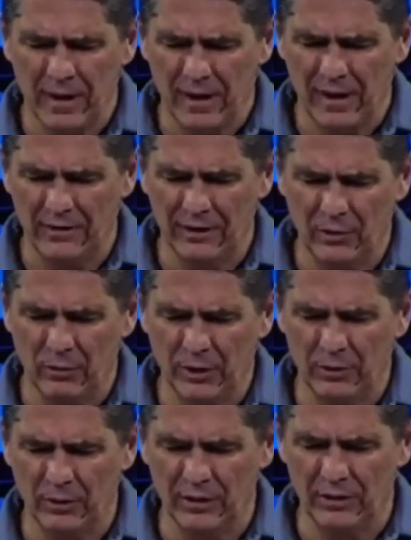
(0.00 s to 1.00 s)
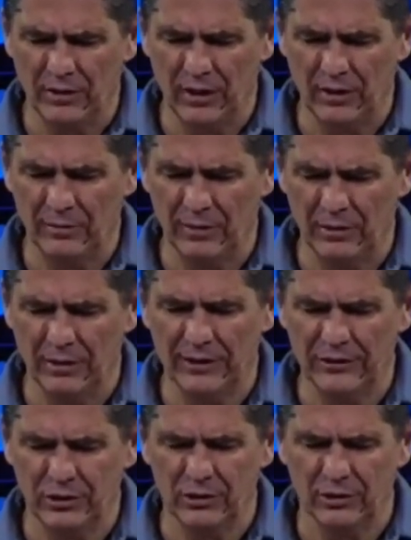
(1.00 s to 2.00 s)
and that we would um,
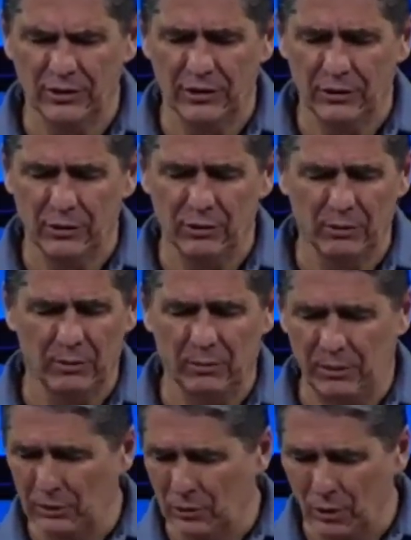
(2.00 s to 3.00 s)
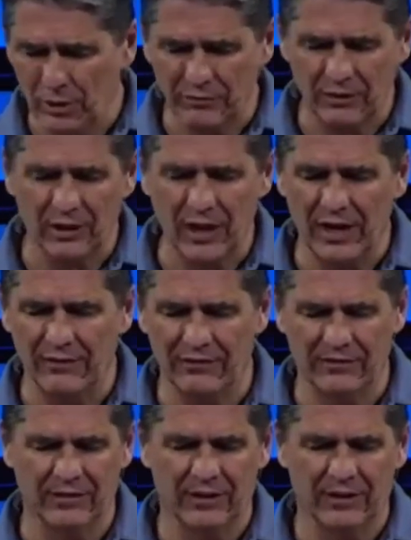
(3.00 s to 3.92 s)
let you, let you be Lord of our life